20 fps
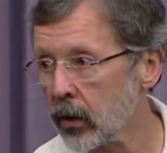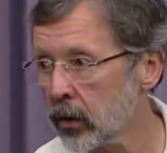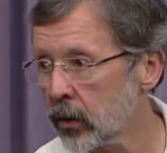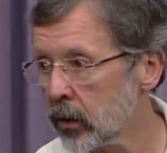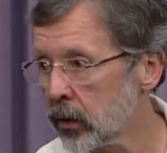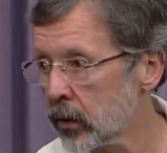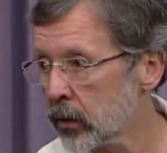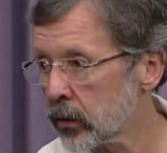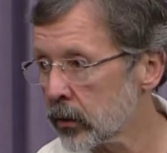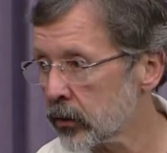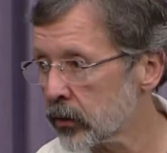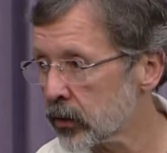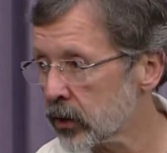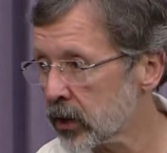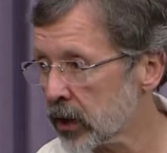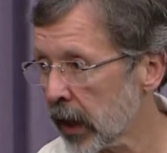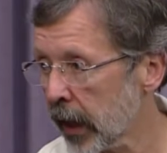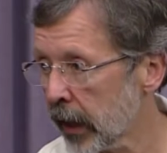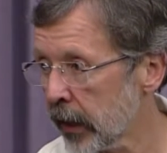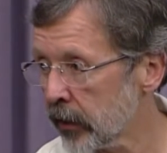news
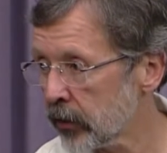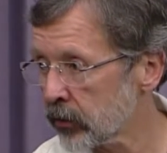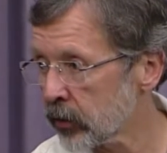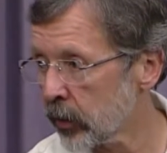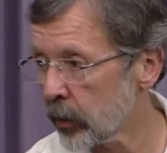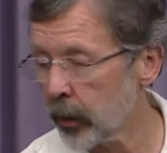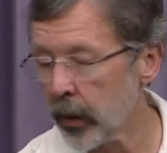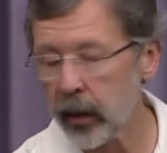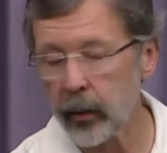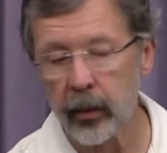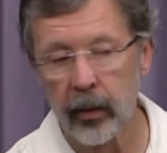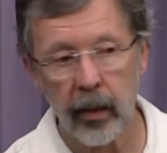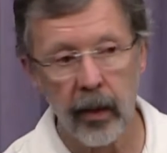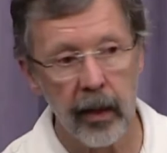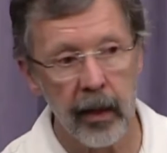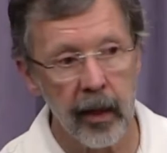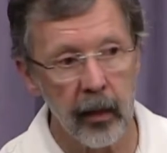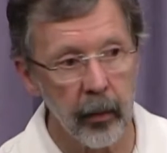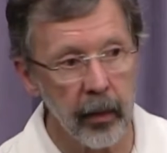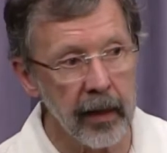changed with people,
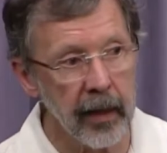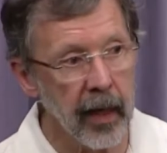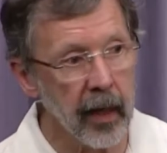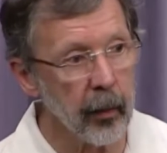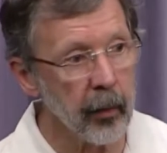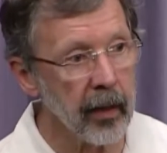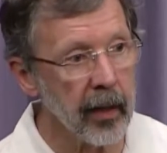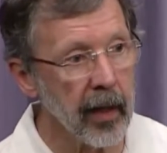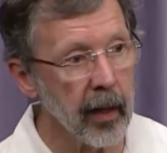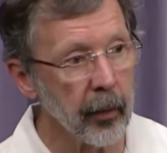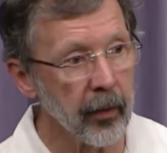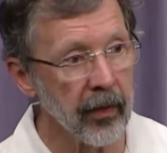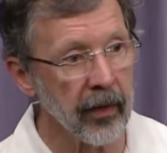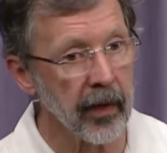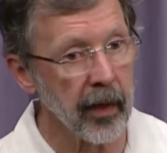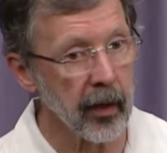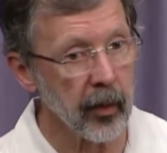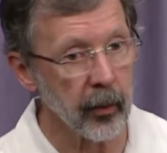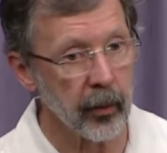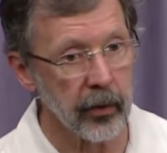and he became an
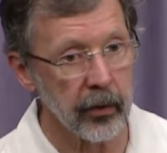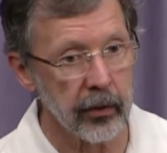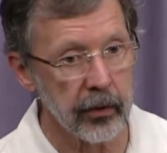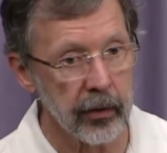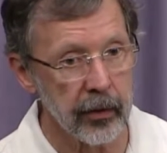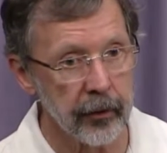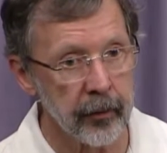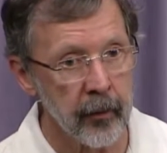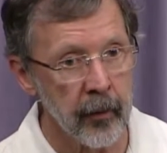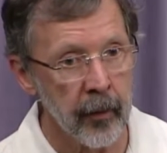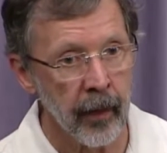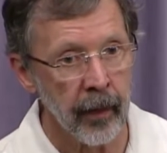empathetic person.